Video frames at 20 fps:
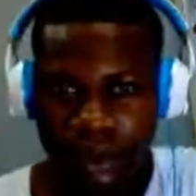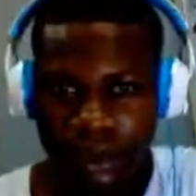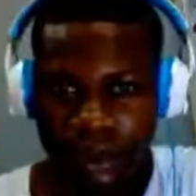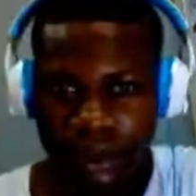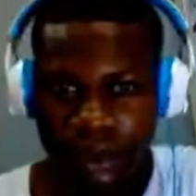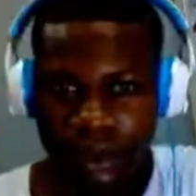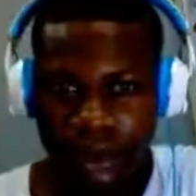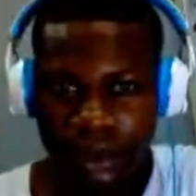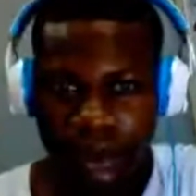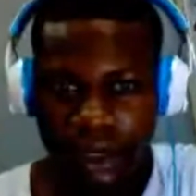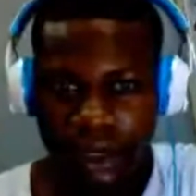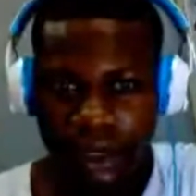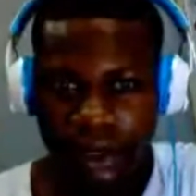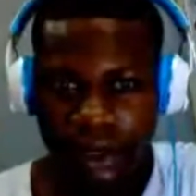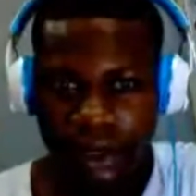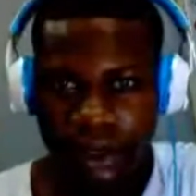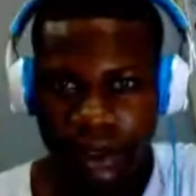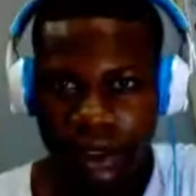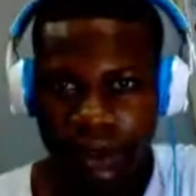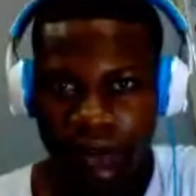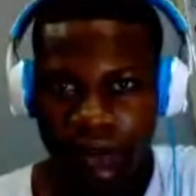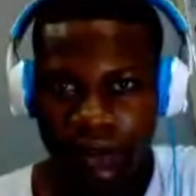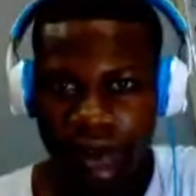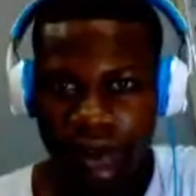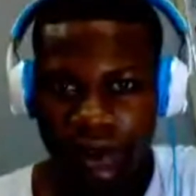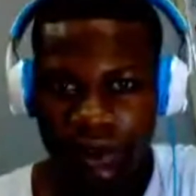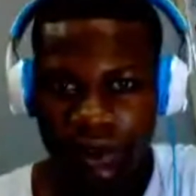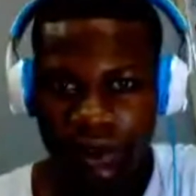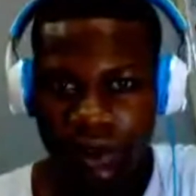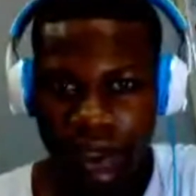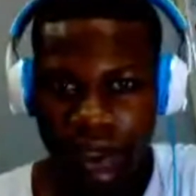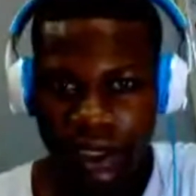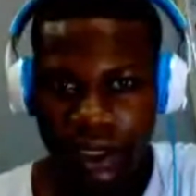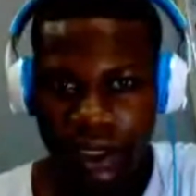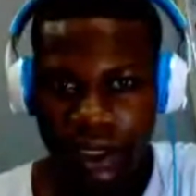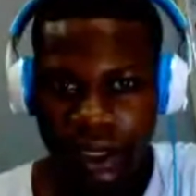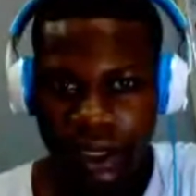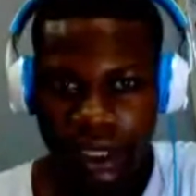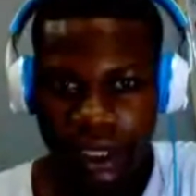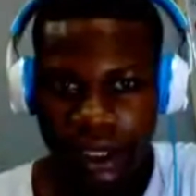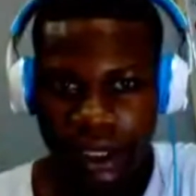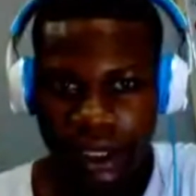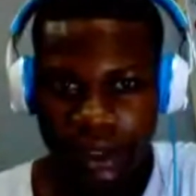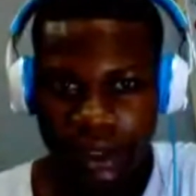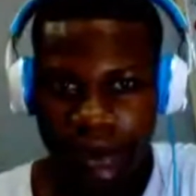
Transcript: Let's see if it's working.